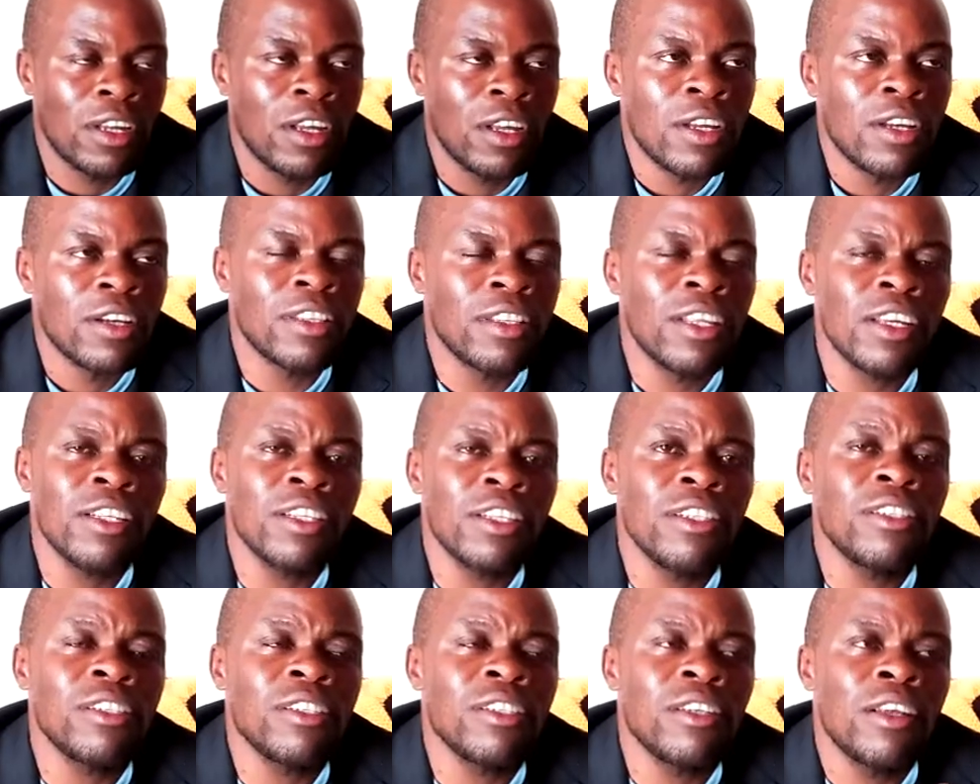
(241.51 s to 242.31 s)
And that
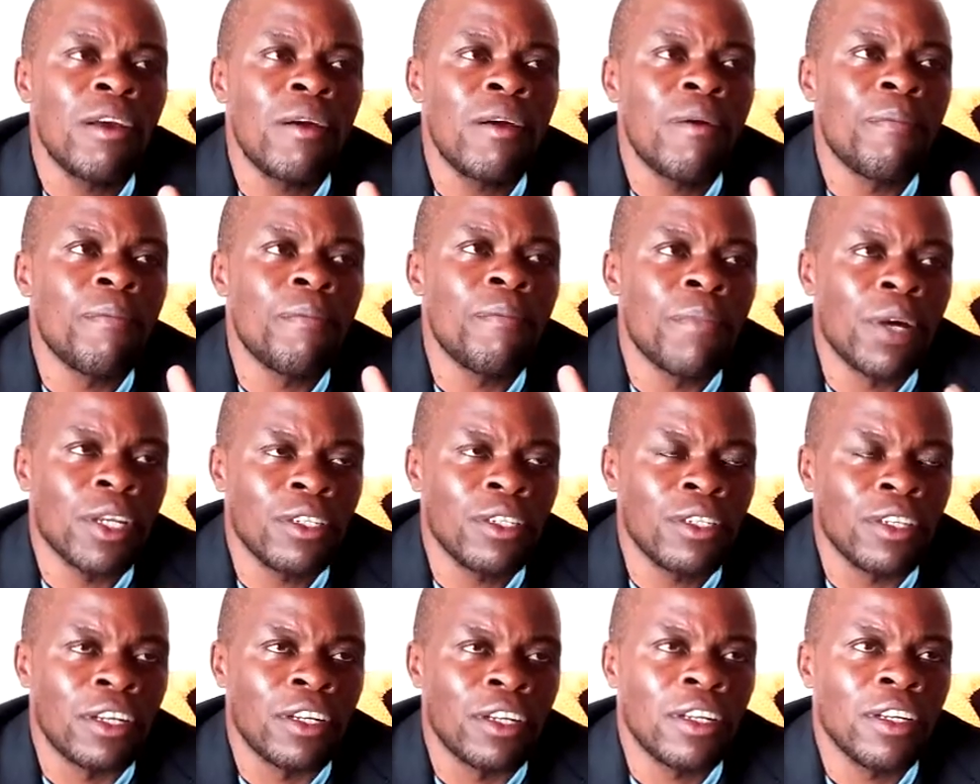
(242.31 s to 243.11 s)
is
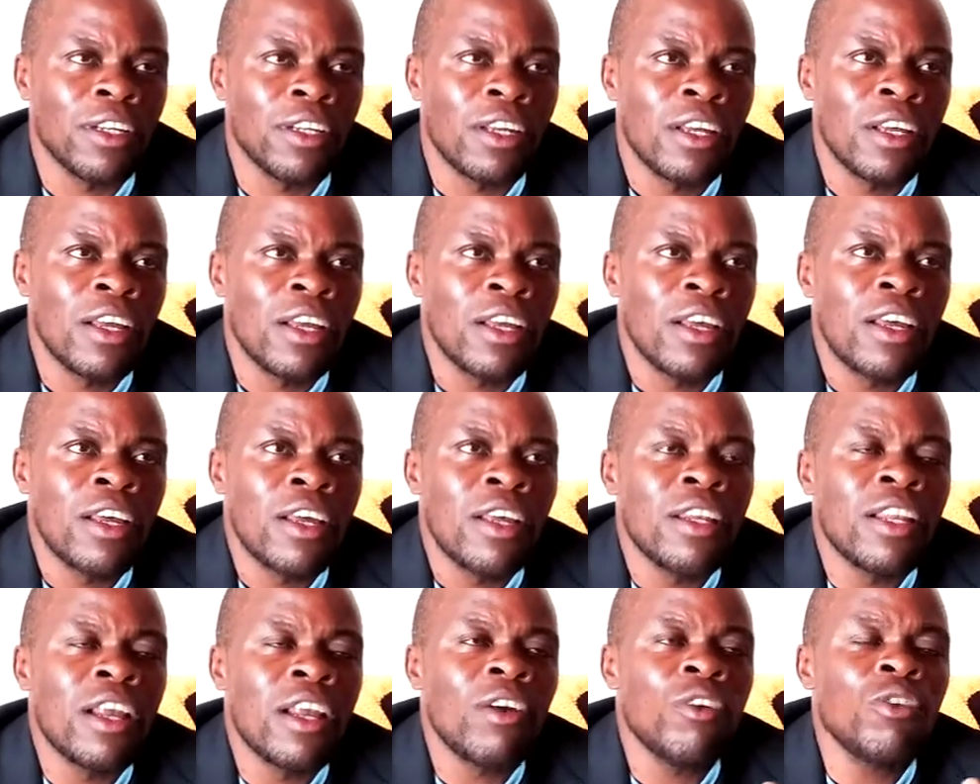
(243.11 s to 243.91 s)
mastery.
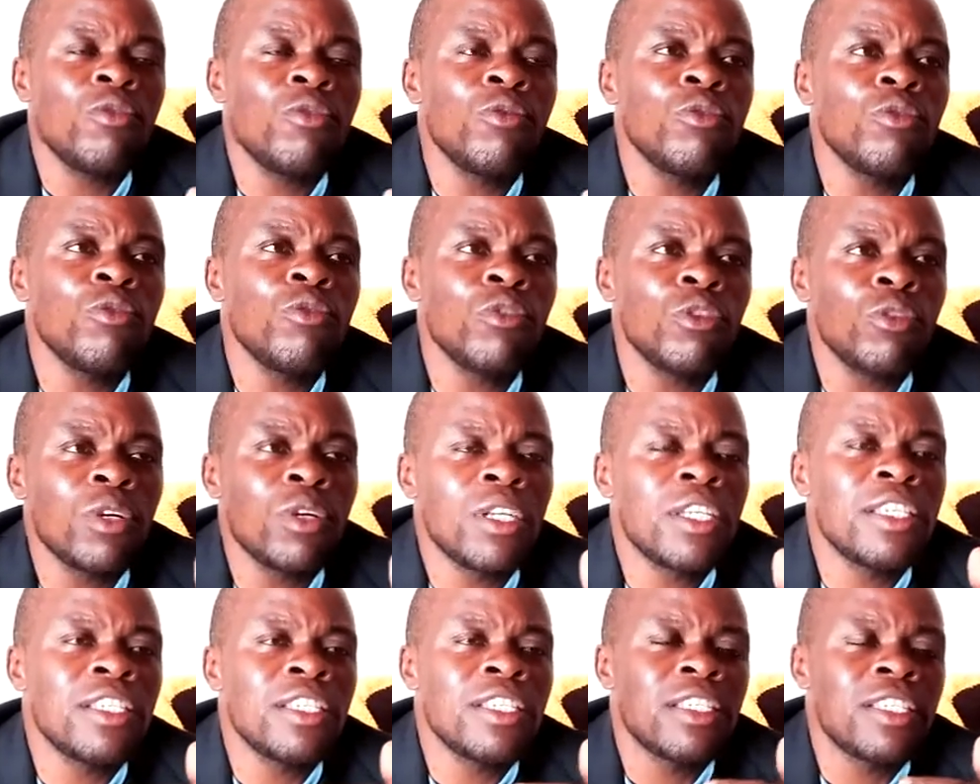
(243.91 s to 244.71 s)
Now, you
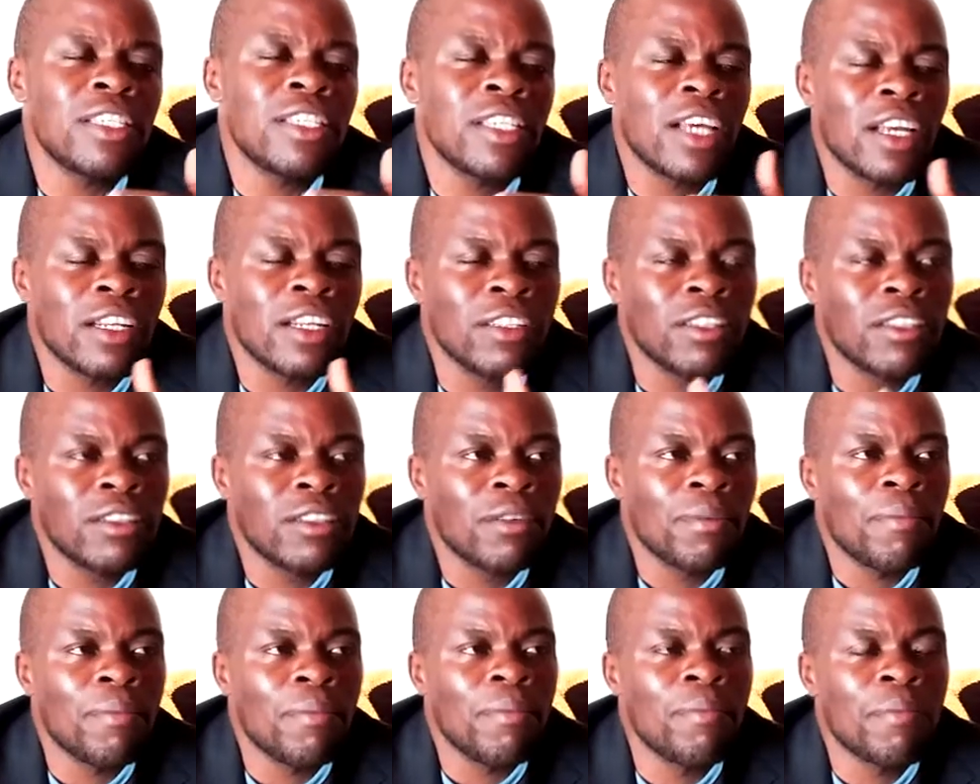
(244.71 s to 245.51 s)
usually start
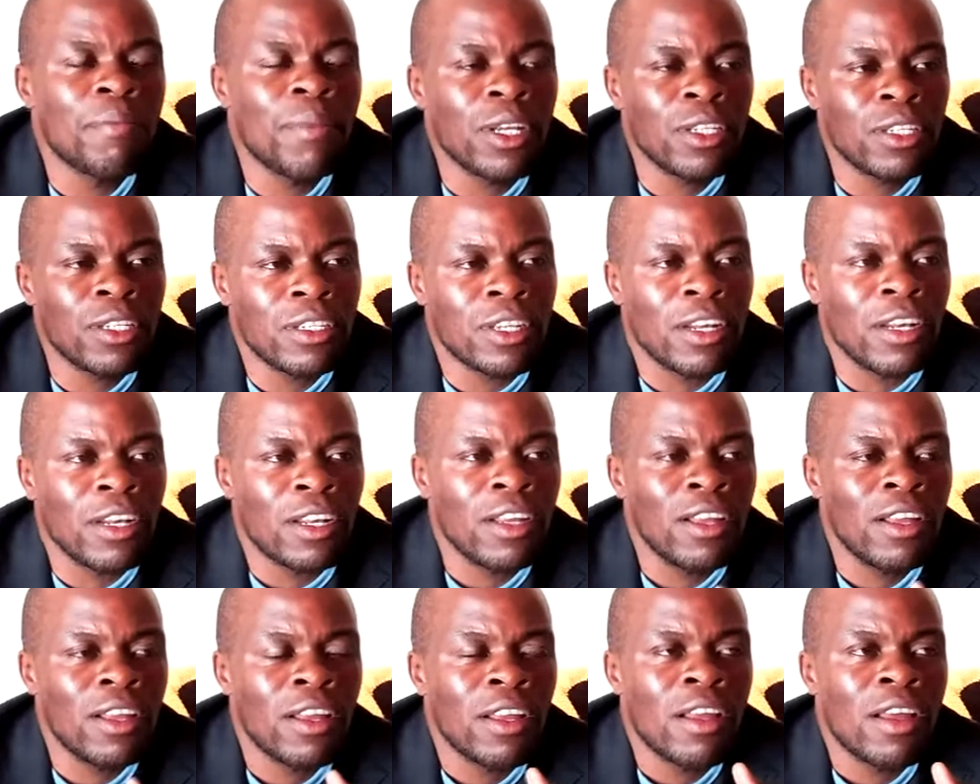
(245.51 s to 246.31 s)

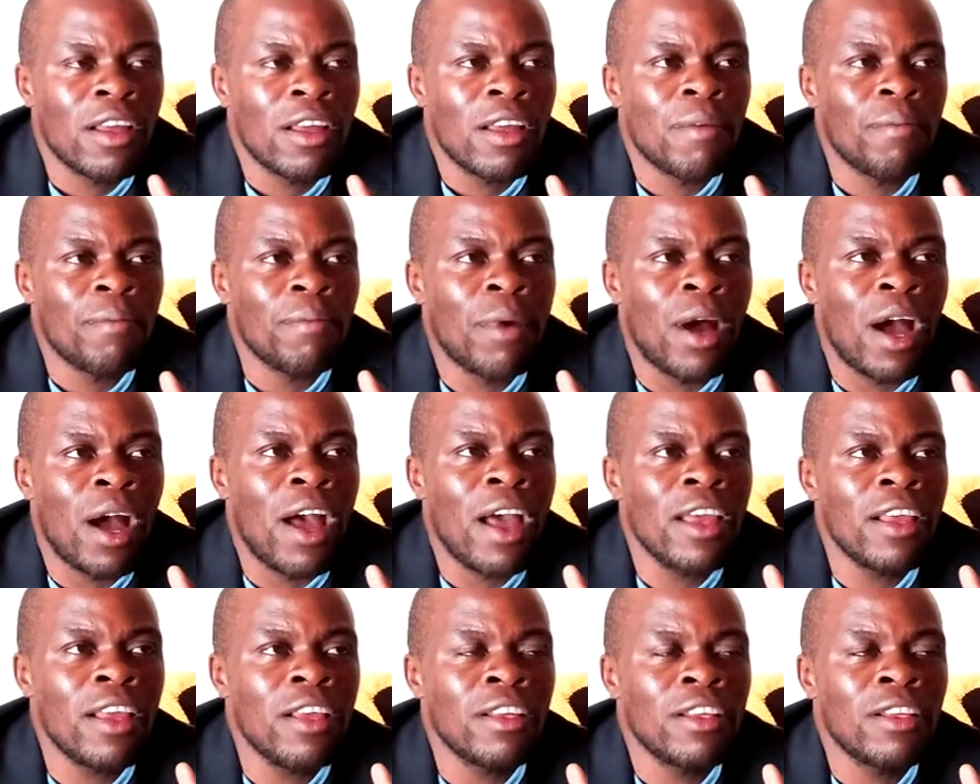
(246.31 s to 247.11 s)
mastery
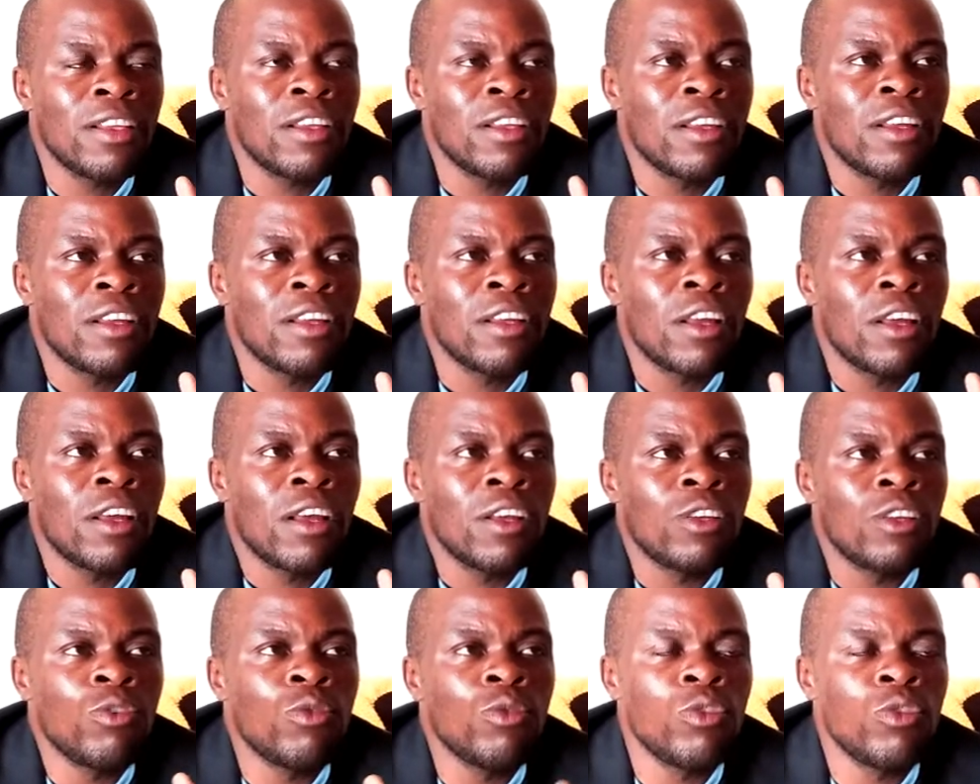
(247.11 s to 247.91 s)
by
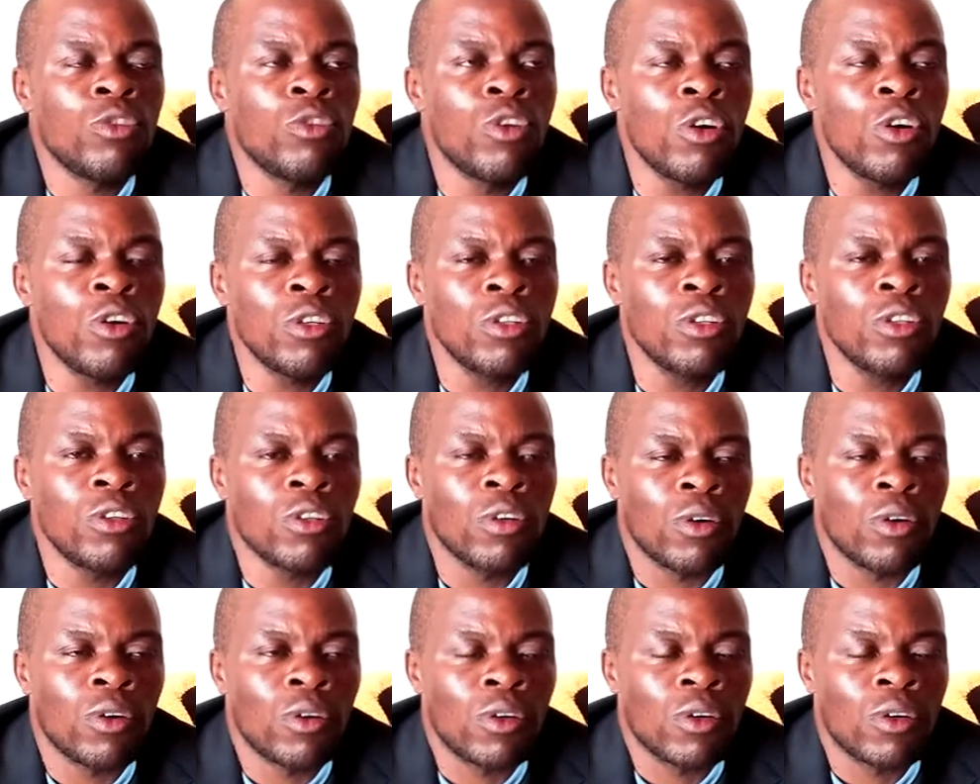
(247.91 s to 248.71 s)
you don't
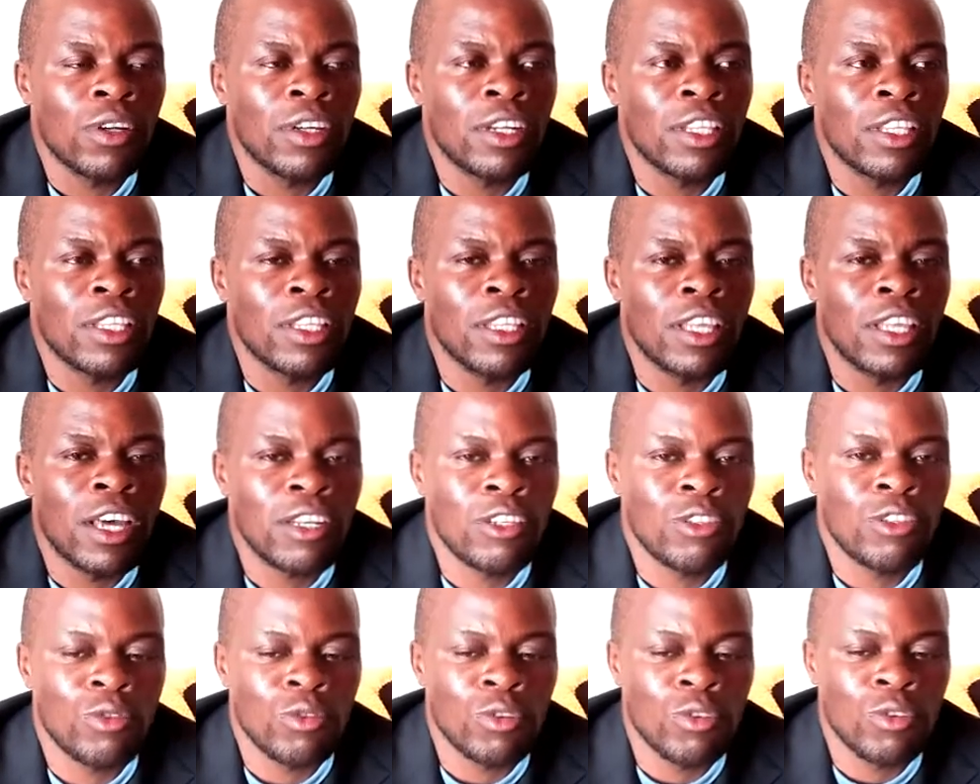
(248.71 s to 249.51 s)
know
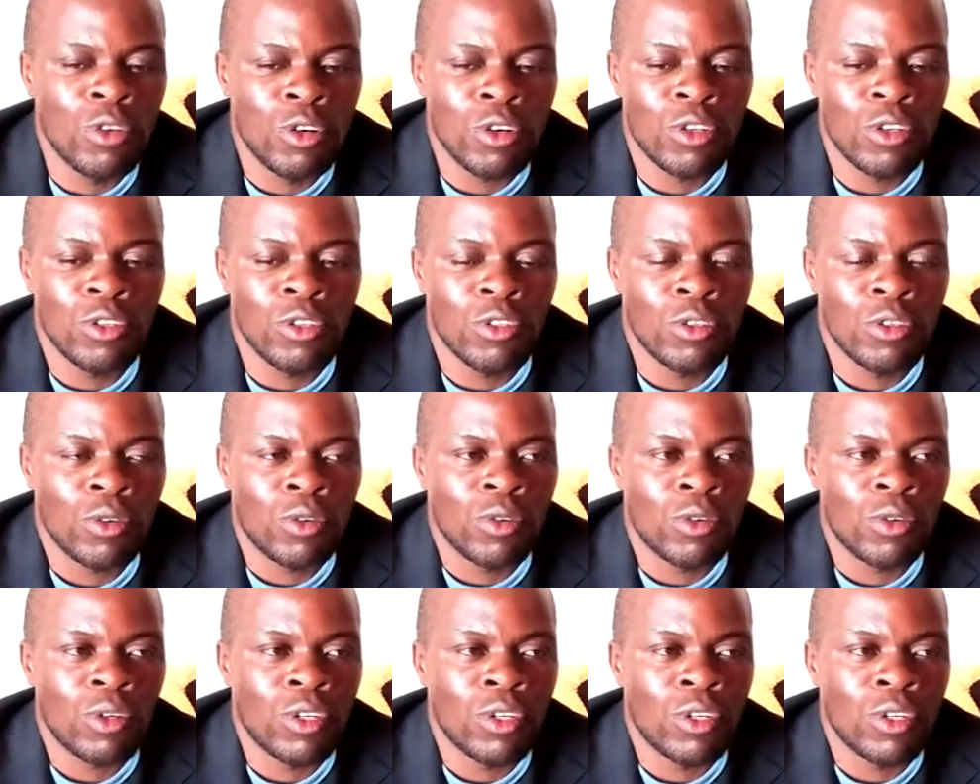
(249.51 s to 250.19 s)
that you don't know.